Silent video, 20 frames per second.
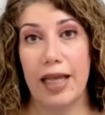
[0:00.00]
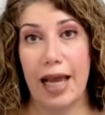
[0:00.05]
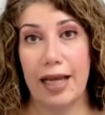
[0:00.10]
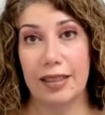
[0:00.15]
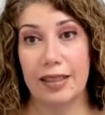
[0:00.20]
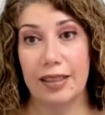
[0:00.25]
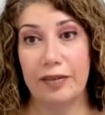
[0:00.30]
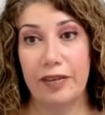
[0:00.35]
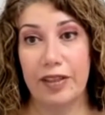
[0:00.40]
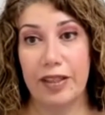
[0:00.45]

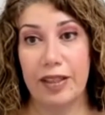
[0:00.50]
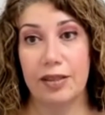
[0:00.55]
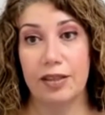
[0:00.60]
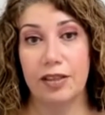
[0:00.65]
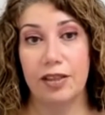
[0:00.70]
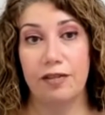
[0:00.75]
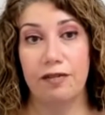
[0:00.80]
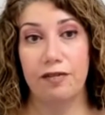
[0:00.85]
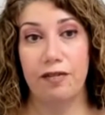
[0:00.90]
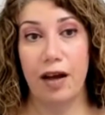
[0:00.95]
activity
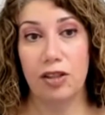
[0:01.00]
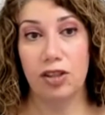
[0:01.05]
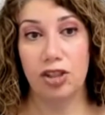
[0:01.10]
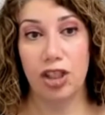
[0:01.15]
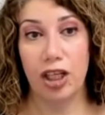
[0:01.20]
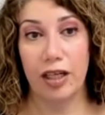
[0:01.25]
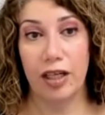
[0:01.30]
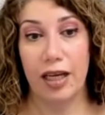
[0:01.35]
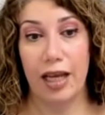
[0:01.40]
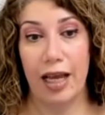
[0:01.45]
to
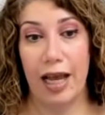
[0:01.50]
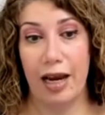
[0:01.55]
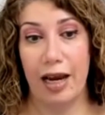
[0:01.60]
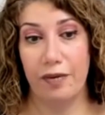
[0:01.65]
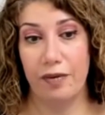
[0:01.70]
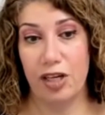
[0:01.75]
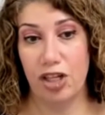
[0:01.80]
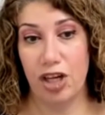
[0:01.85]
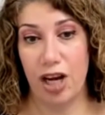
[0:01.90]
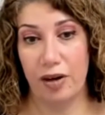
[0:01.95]
function and
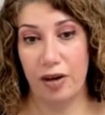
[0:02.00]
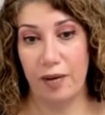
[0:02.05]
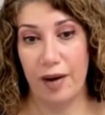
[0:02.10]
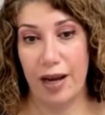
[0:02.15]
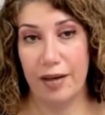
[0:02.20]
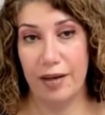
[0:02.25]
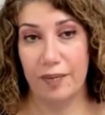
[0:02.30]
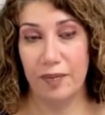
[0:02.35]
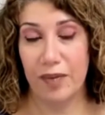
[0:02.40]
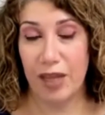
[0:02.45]

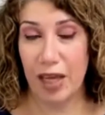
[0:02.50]
regenerate.